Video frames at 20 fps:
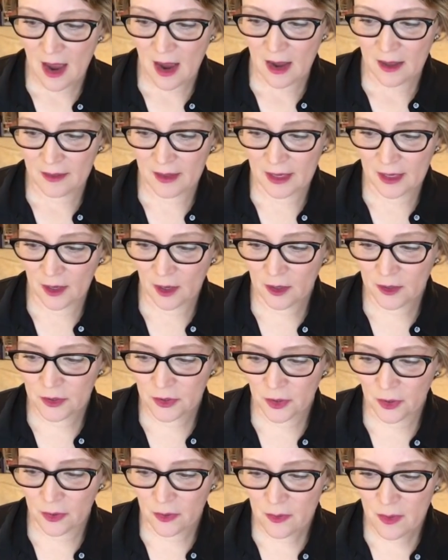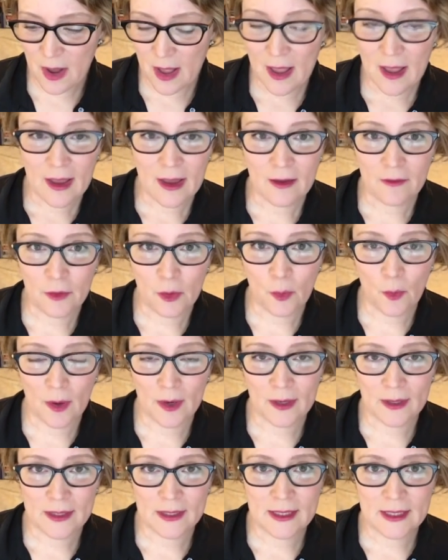Then it also, if you want
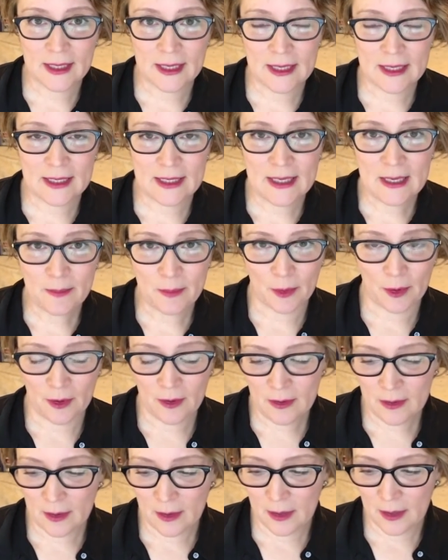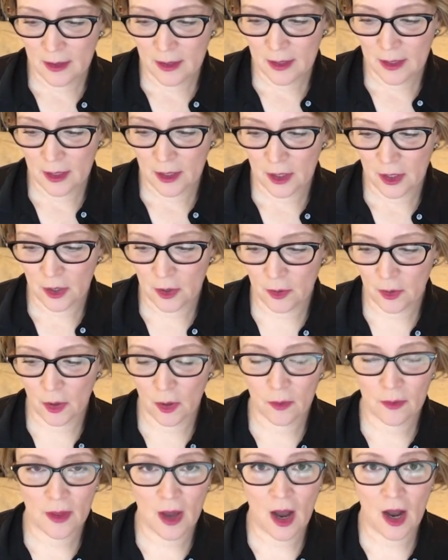to dig deeper, you can go
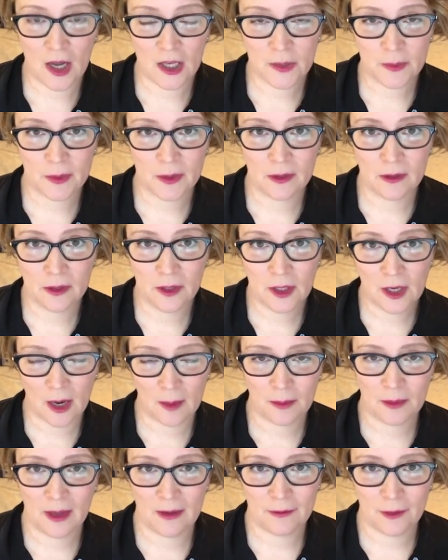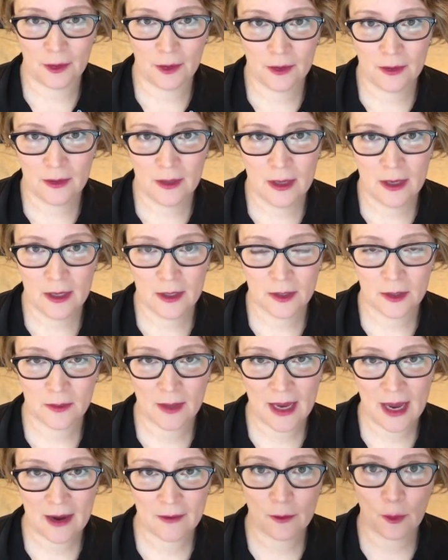to the hospital lookup level. So
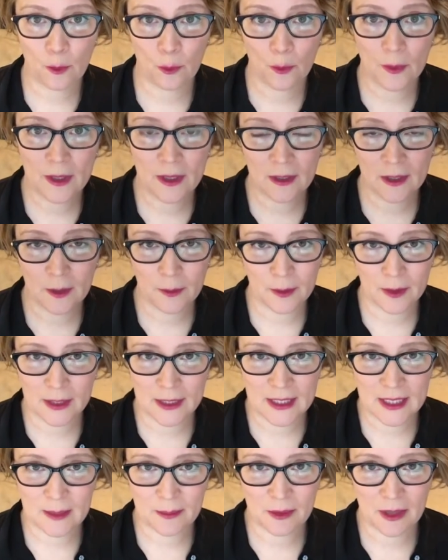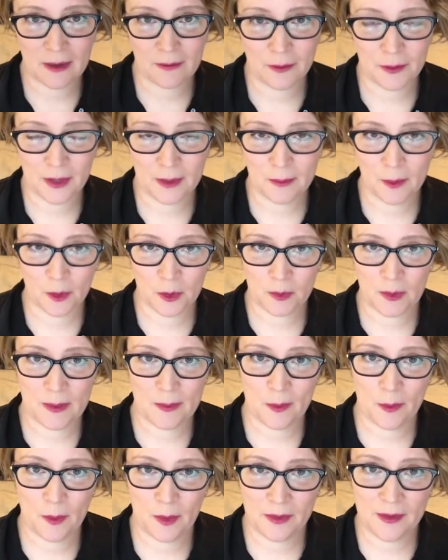they have a really, really deep level that most
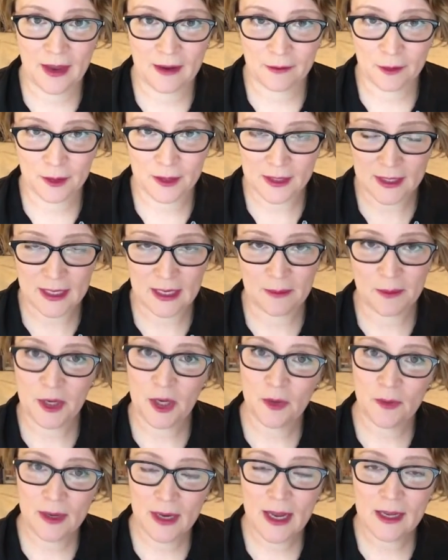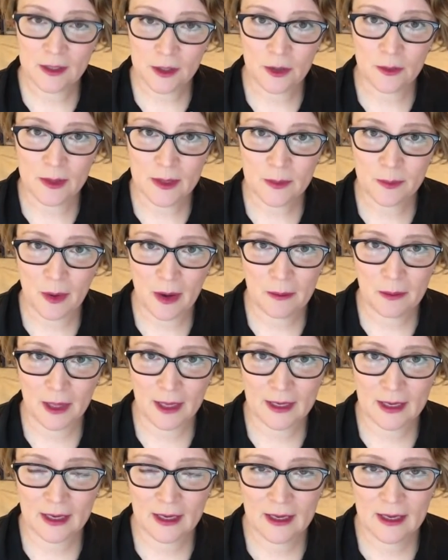people will never see, but you can get to. It's
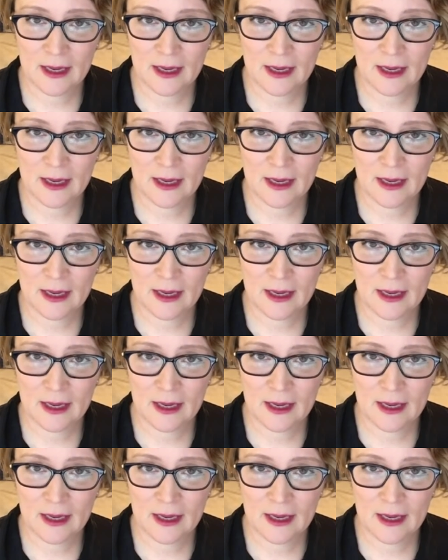public.